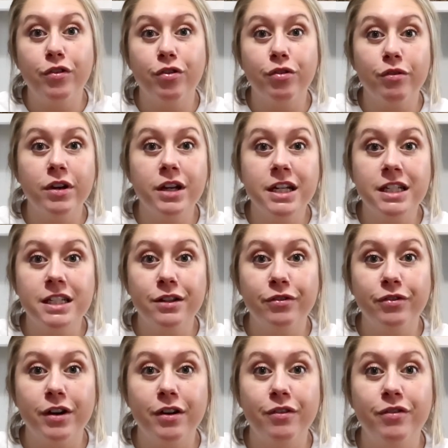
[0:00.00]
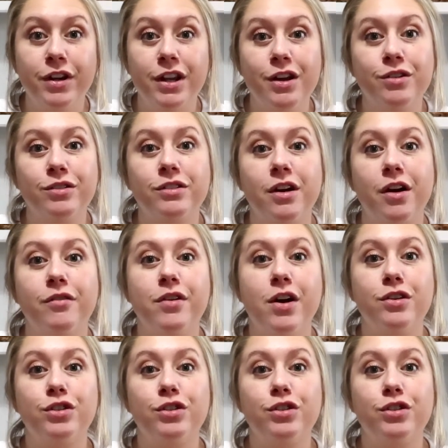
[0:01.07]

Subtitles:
3 different videos of